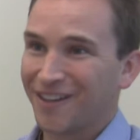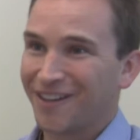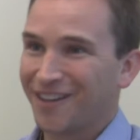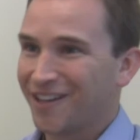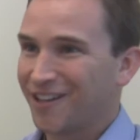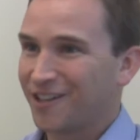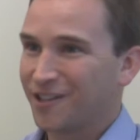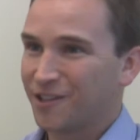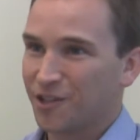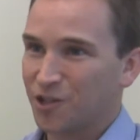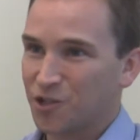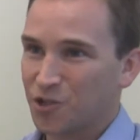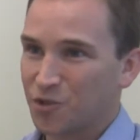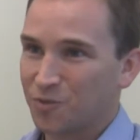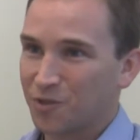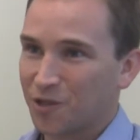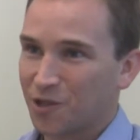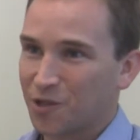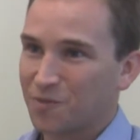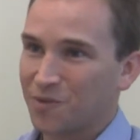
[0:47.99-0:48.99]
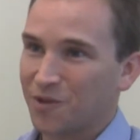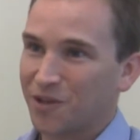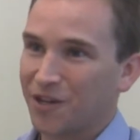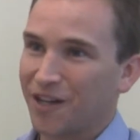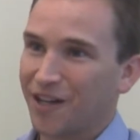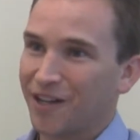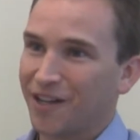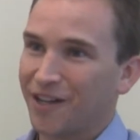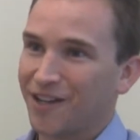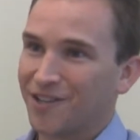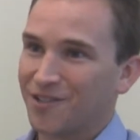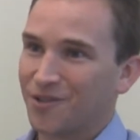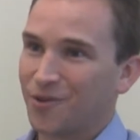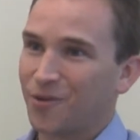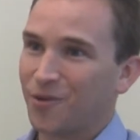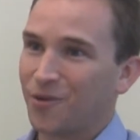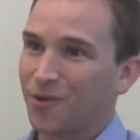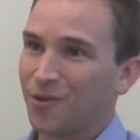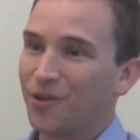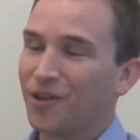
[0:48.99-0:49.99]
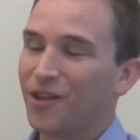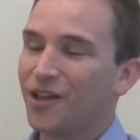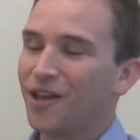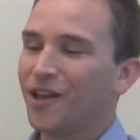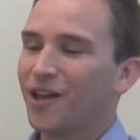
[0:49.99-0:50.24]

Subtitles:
the Joomla community as a whole.